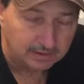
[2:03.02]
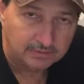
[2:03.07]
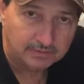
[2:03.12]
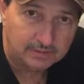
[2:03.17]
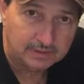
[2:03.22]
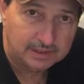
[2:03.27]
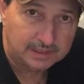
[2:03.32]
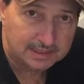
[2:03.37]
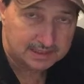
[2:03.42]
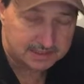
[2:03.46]

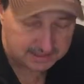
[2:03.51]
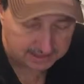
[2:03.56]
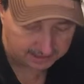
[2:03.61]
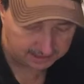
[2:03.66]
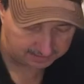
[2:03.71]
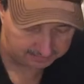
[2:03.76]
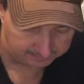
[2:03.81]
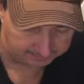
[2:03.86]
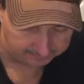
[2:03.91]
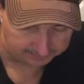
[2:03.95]
So like I
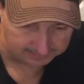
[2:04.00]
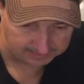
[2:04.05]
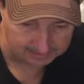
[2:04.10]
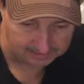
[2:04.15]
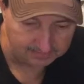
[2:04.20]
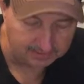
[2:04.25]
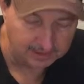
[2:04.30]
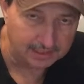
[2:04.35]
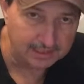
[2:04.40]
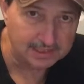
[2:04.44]
say,
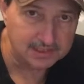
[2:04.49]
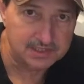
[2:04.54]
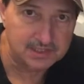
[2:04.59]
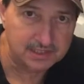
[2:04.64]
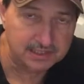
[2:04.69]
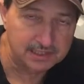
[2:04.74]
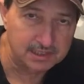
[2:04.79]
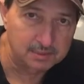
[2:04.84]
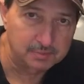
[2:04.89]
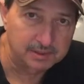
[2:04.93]
I've got it
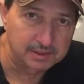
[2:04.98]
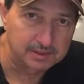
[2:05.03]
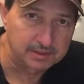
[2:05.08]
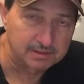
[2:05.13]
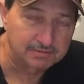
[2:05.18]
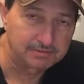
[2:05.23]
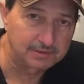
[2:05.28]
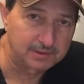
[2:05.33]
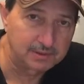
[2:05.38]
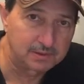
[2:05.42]
sitting in the middle
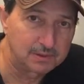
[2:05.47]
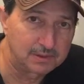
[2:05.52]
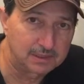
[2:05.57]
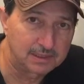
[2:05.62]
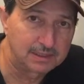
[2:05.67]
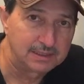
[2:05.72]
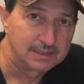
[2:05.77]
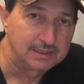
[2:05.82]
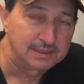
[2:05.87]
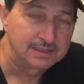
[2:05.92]
of the
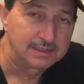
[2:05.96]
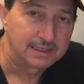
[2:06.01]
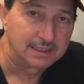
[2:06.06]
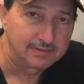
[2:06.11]
floor,